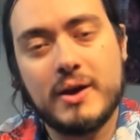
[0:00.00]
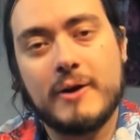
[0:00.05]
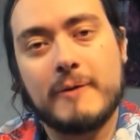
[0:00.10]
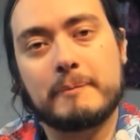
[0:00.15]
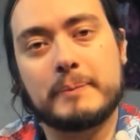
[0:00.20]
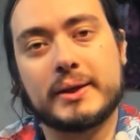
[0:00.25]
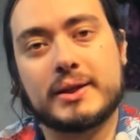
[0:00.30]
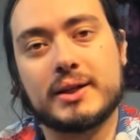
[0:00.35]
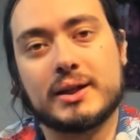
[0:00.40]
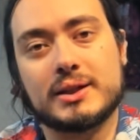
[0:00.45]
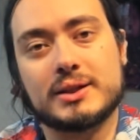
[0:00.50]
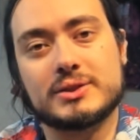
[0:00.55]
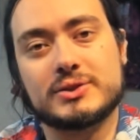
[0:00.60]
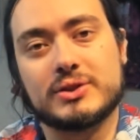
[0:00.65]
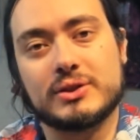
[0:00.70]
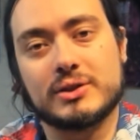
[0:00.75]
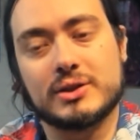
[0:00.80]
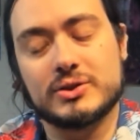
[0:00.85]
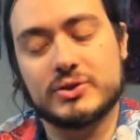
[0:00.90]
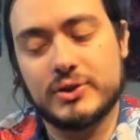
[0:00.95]
because
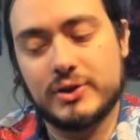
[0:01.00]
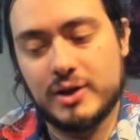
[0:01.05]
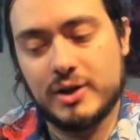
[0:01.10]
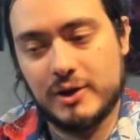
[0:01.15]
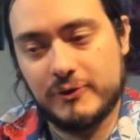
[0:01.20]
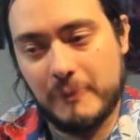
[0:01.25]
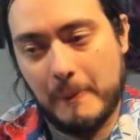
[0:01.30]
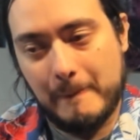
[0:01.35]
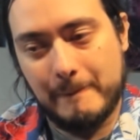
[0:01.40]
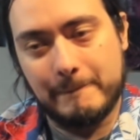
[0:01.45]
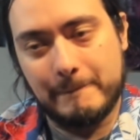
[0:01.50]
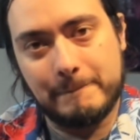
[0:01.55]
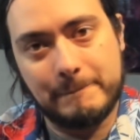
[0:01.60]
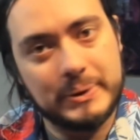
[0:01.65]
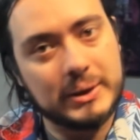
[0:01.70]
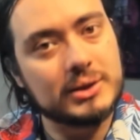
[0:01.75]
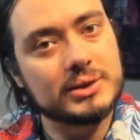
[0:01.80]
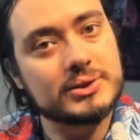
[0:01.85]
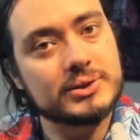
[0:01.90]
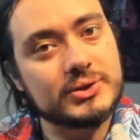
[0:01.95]
there is enough
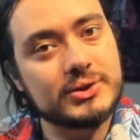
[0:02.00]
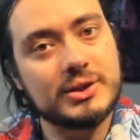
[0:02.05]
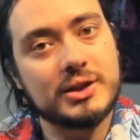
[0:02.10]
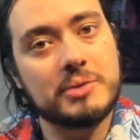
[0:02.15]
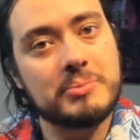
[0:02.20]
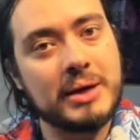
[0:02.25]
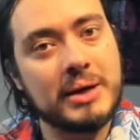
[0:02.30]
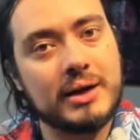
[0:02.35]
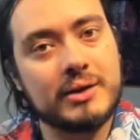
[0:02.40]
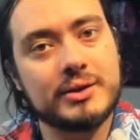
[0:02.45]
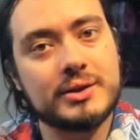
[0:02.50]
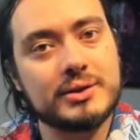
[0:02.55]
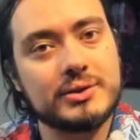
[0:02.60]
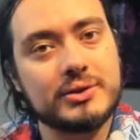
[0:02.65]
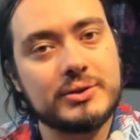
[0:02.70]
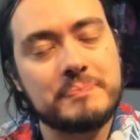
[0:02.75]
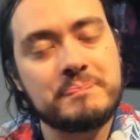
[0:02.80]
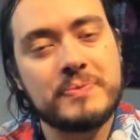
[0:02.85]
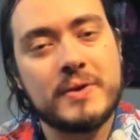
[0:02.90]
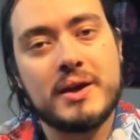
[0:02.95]
buzz about it
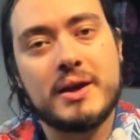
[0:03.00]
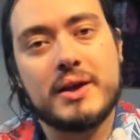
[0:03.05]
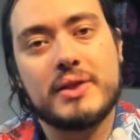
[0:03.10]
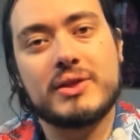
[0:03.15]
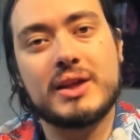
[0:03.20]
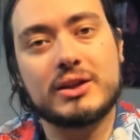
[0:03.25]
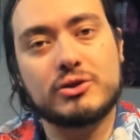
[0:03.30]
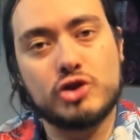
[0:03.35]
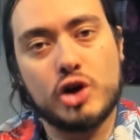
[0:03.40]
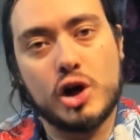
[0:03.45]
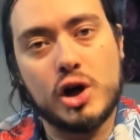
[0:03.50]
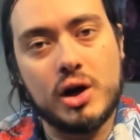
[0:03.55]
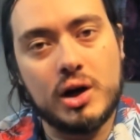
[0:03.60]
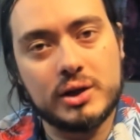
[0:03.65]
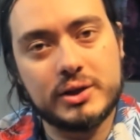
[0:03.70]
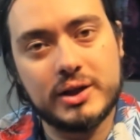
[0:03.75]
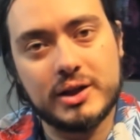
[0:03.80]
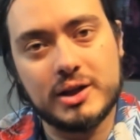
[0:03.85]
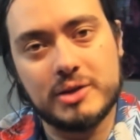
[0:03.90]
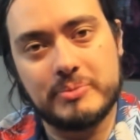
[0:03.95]
that
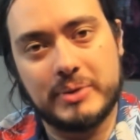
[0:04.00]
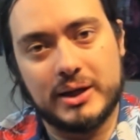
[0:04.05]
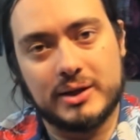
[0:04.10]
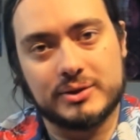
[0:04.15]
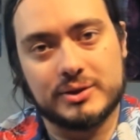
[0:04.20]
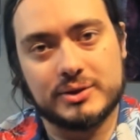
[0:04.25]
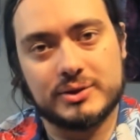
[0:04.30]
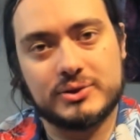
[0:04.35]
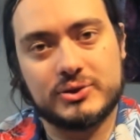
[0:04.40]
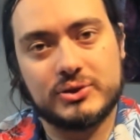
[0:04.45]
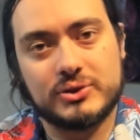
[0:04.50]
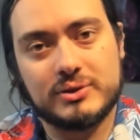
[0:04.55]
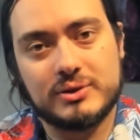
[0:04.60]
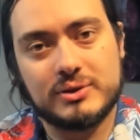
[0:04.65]
talking about it